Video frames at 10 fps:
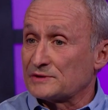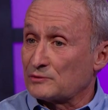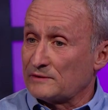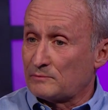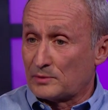which
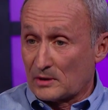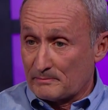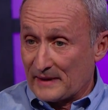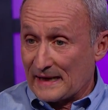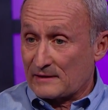we've brought
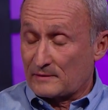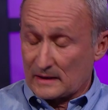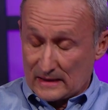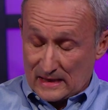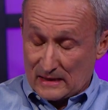back
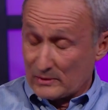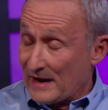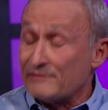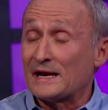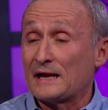uh, we
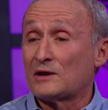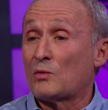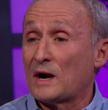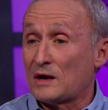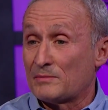haven't had in a
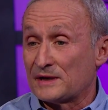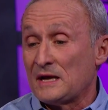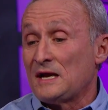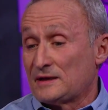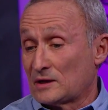while, but
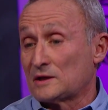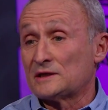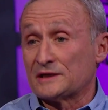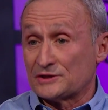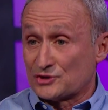they're
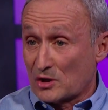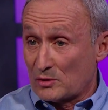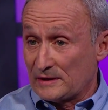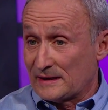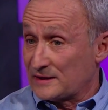Lily and
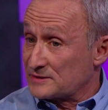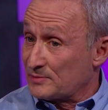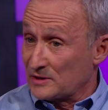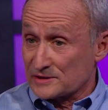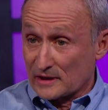Joey. They
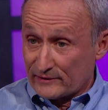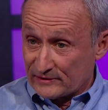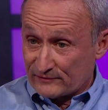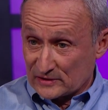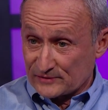experienced love
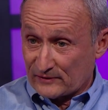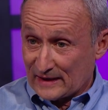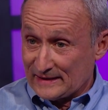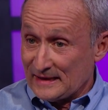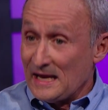at first
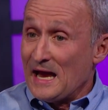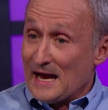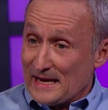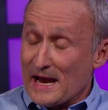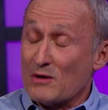flight,
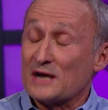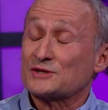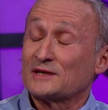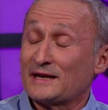and now actually